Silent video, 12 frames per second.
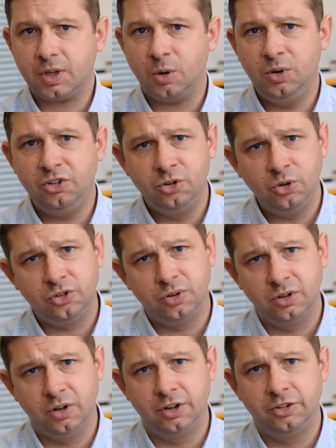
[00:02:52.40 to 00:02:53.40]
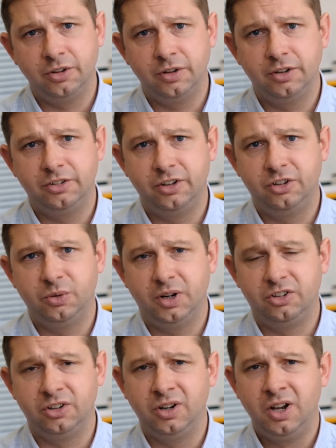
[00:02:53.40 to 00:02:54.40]
We should also acknowledge that this
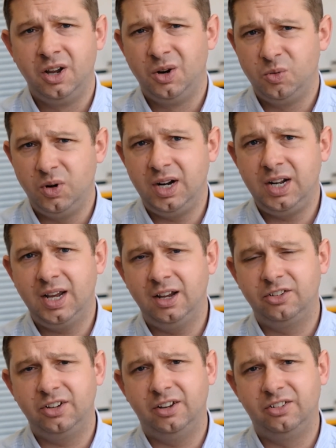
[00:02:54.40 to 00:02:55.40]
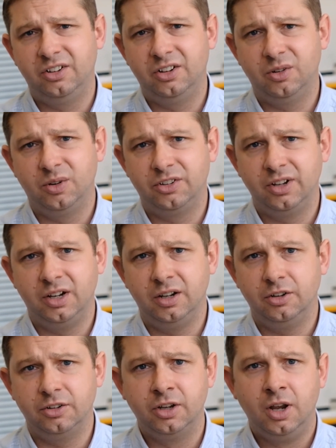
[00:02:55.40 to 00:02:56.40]
situation really has tested our
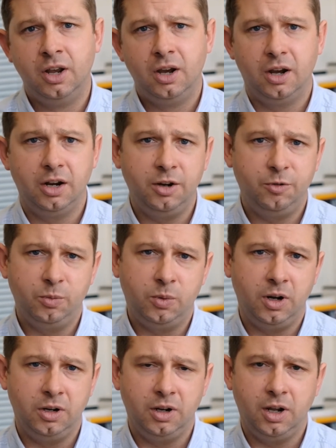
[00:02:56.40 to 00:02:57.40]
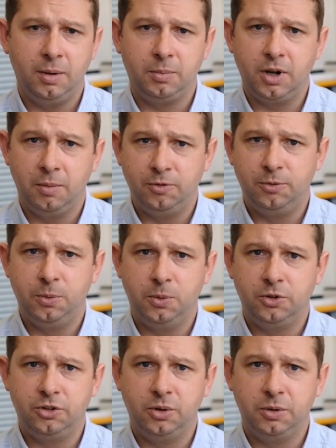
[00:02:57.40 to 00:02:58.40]
resilience. And I, for one, am
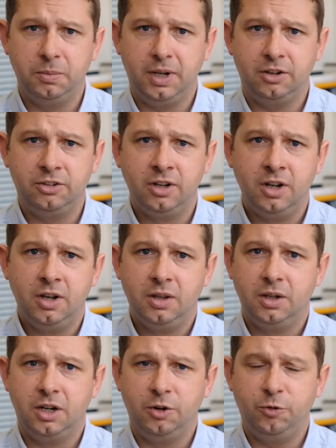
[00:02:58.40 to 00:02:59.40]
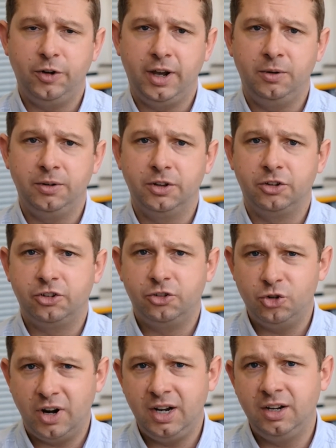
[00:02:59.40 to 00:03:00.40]
comfortable to admit that I've found the
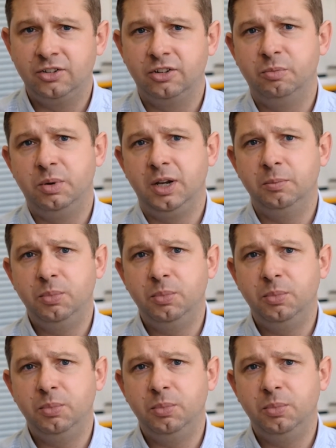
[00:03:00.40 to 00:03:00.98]
strains of being